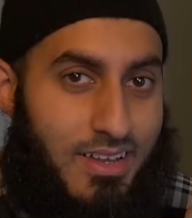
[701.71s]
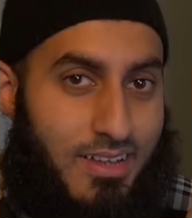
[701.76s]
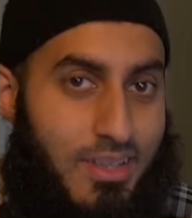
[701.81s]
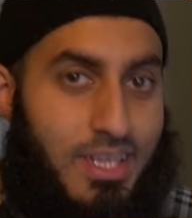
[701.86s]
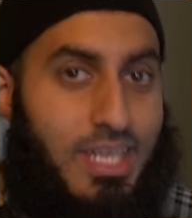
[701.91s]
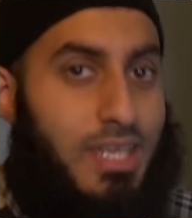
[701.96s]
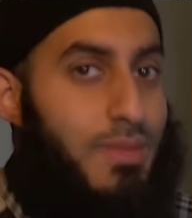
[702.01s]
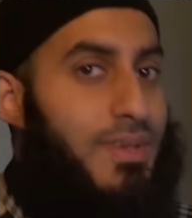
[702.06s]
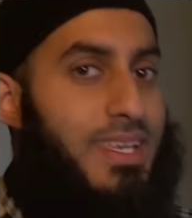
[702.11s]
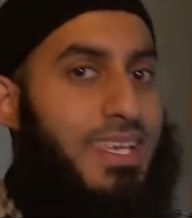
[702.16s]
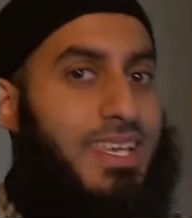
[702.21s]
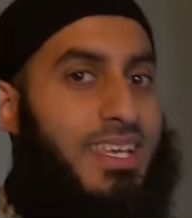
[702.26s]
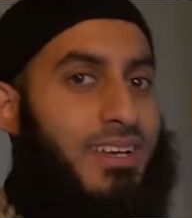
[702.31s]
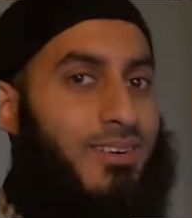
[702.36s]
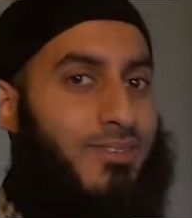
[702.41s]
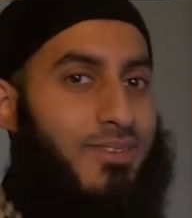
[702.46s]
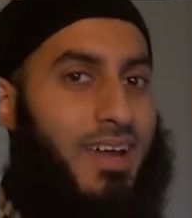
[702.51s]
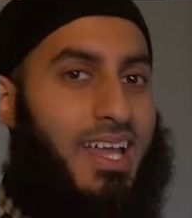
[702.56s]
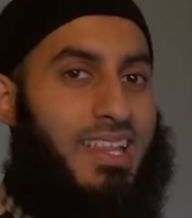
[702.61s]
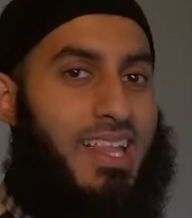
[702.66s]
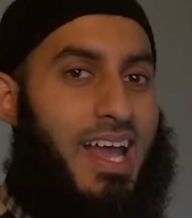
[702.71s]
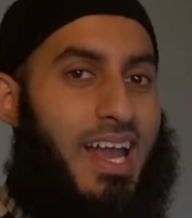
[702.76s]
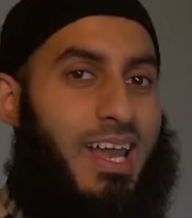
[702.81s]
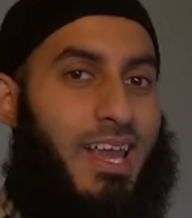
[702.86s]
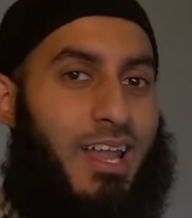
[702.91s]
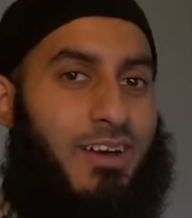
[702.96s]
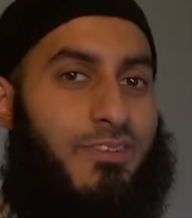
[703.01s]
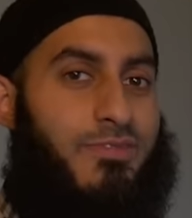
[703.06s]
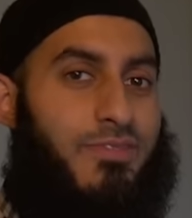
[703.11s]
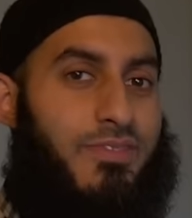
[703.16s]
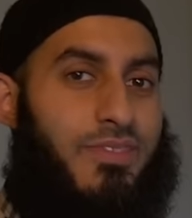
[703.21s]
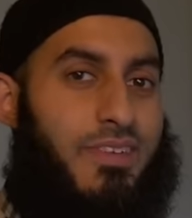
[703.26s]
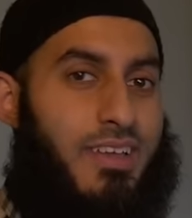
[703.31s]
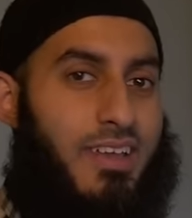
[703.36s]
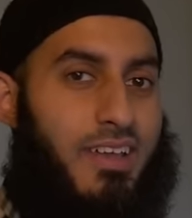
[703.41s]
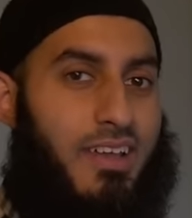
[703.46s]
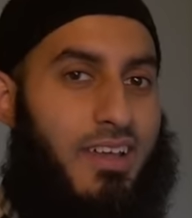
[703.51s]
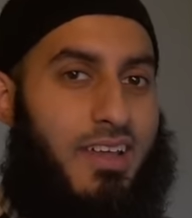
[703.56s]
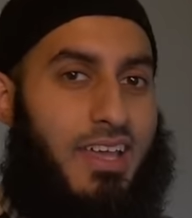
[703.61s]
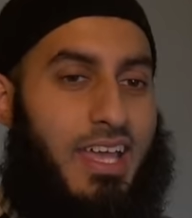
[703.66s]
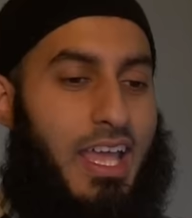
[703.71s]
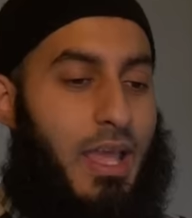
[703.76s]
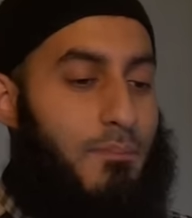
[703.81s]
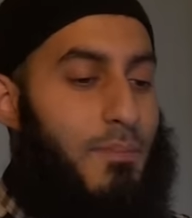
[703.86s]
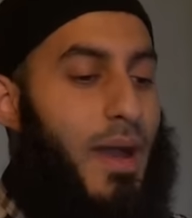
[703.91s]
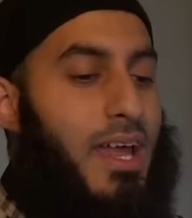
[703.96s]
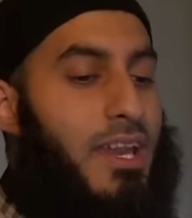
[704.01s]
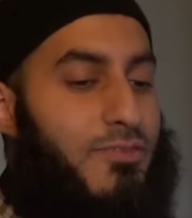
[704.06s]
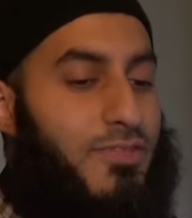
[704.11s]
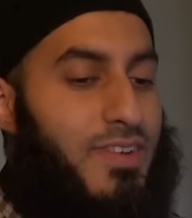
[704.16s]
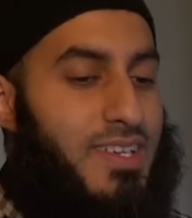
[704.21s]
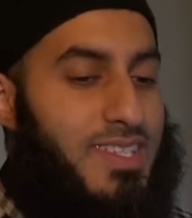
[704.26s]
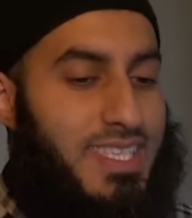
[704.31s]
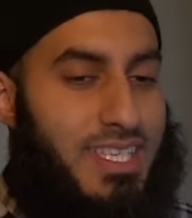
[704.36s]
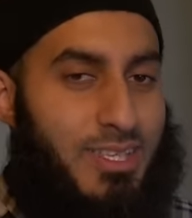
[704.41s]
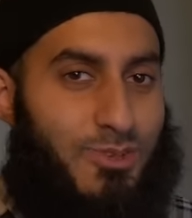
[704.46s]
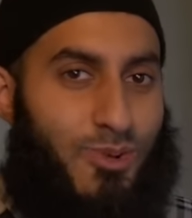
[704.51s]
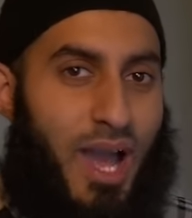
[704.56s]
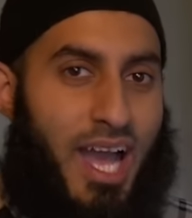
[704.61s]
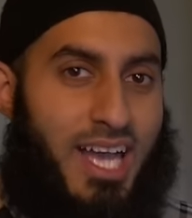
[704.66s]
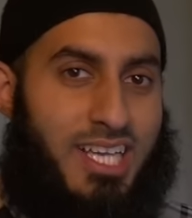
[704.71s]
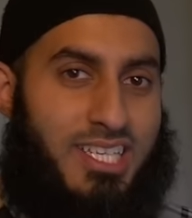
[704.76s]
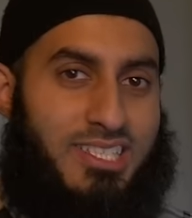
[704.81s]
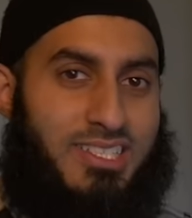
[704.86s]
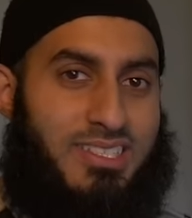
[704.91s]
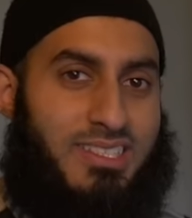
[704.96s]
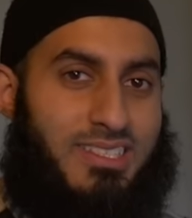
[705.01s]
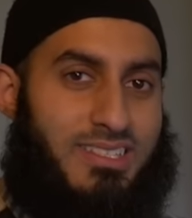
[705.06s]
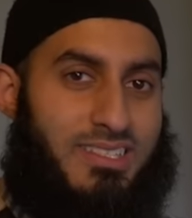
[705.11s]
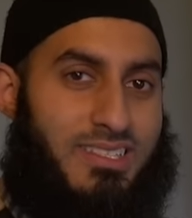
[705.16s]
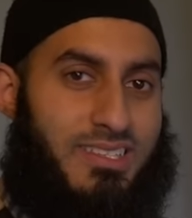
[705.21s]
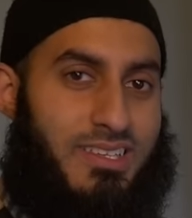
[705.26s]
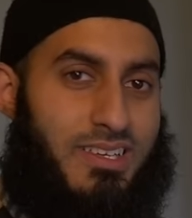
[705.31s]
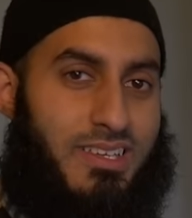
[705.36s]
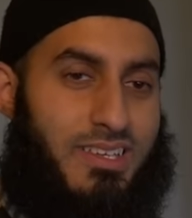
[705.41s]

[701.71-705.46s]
You're going to be eager, right? That love, it manifests in your actions.